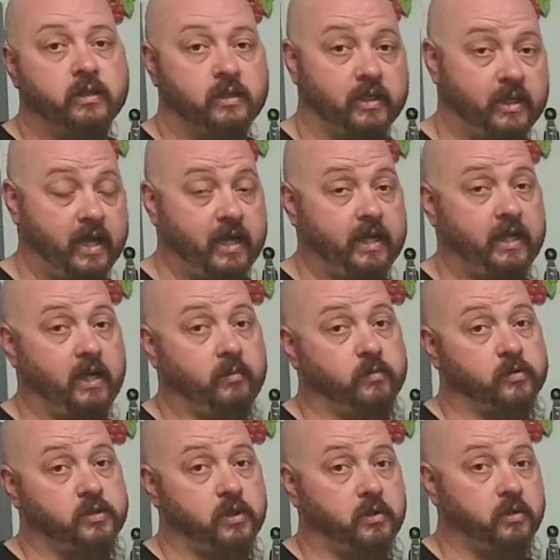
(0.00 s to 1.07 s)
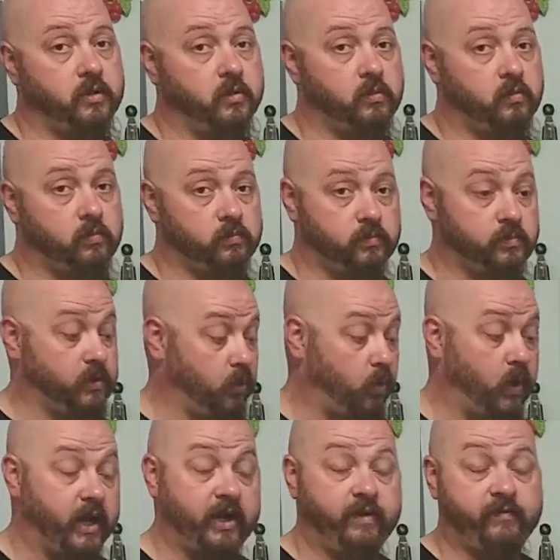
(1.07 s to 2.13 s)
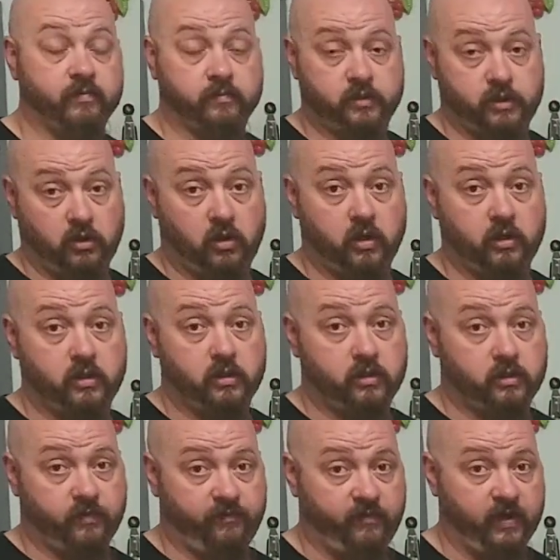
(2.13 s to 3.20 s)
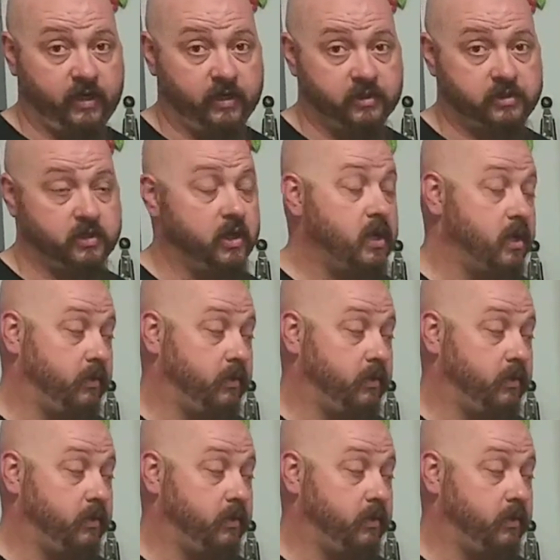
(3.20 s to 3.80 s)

Today I'm going to show you the way from start to finish.